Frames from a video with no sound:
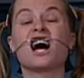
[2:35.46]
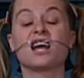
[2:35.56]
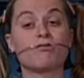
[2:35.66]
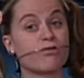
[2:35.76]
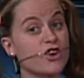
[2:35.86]
I
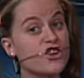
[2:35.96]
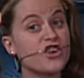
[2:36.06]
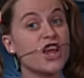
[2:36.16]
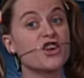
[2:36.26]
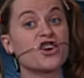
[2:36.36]

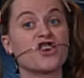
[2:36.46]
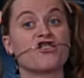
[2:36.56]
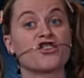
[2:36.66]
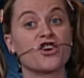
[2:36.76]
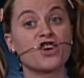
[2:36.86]
appreciate your
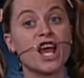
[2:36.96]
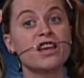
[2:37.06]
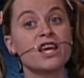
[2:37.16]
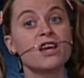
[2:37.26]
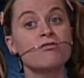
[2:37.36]
concern,
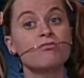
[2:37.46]
Andy,